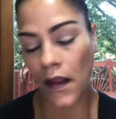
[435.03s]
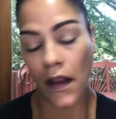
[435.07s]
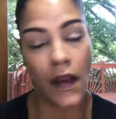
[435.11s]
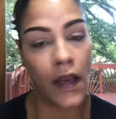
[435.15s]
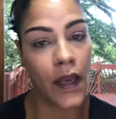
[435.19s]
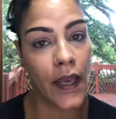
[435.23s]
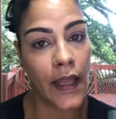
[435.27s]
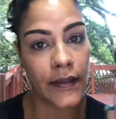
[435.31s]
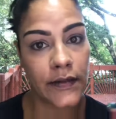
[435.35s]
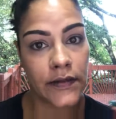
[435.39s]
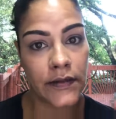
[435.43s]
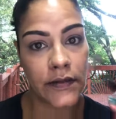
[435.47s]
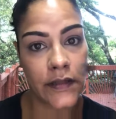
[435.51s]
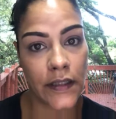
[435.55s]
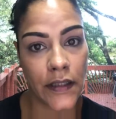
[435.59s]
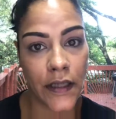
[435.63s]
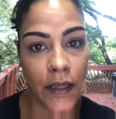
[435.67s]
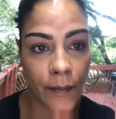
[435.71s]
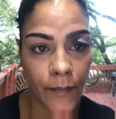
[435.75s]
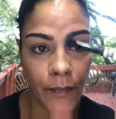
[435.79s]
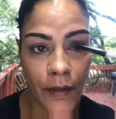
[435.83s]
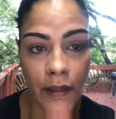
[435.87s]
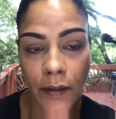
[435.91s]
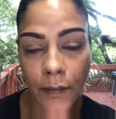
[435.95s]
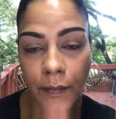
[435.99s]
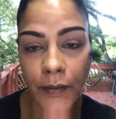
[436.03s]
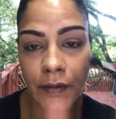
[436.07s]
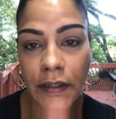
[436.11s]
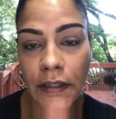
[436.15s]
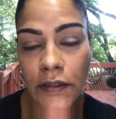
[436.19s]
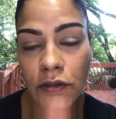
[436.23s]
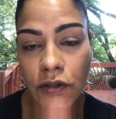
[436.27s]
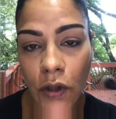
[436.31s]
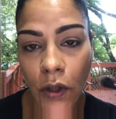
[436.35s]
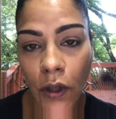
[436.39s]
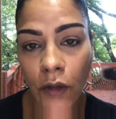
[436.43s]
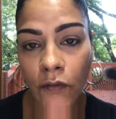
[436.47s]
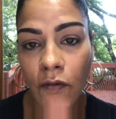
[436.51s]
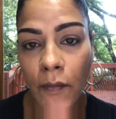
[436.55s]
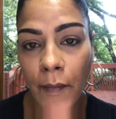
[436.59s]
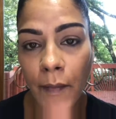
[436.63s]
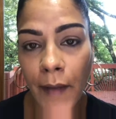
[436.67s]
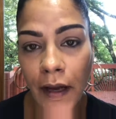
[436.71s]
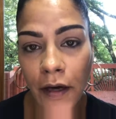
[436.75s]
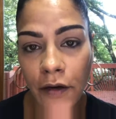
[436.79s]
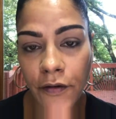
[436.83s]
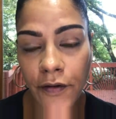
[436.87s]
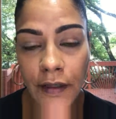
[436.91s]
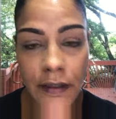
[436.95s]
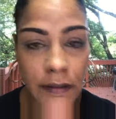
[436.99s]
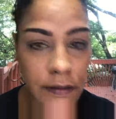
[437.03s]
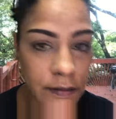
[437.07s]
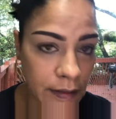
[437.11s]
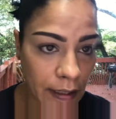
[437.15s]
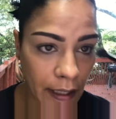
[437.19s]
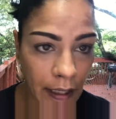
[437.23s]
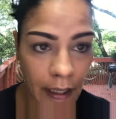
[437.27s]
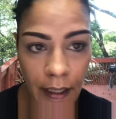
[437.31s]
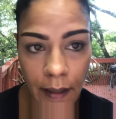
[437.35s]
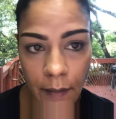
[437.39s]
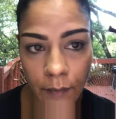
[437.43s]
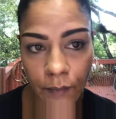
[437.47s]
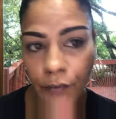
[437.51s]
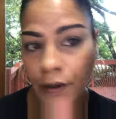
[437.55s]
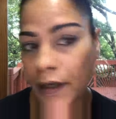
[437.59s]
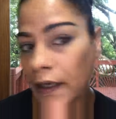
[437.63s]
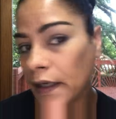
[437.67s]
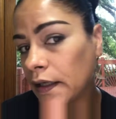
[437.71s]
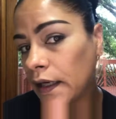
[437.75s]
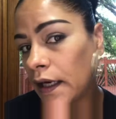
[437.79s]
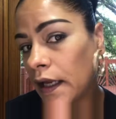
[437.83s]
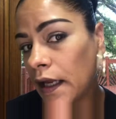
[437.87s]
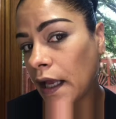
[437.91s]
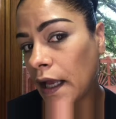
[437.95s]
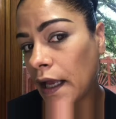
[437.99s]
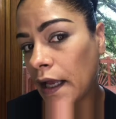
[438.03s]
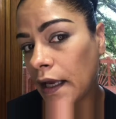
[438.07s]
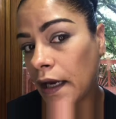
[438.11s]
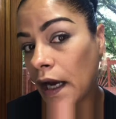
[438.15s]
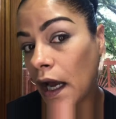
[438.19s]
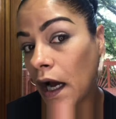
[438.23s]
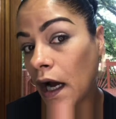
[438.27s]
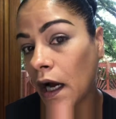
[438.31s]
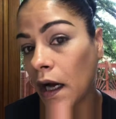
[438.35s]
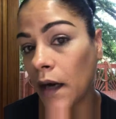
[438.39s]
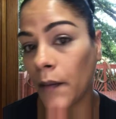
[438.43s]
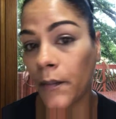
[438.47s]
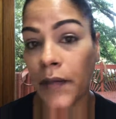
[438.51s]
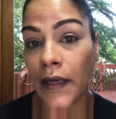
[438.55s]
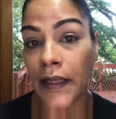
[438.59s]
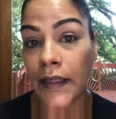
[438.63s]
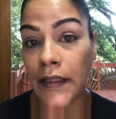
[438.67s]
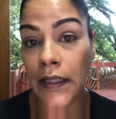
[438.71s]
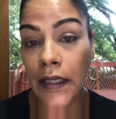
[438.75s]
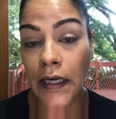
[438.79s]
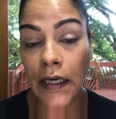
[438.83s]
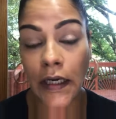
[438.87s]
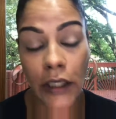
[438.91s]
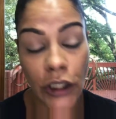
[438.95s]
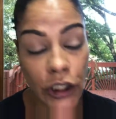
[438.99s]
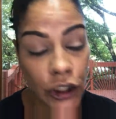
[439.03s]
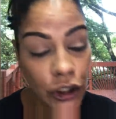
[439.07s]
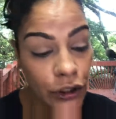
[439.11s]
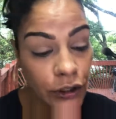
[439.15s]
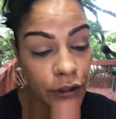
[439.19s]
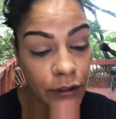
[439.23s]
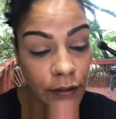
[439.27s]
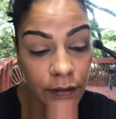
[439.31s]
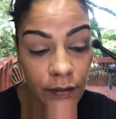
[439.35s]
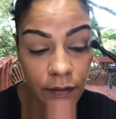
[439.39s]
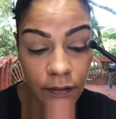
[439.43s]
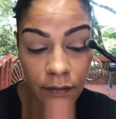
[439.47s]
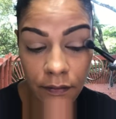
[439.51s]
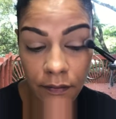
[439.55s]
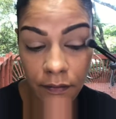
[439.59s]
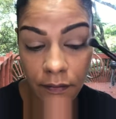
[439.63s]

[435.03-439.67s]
Let's see, I'm gonna put this all over my crease and bring it up, blend it in good.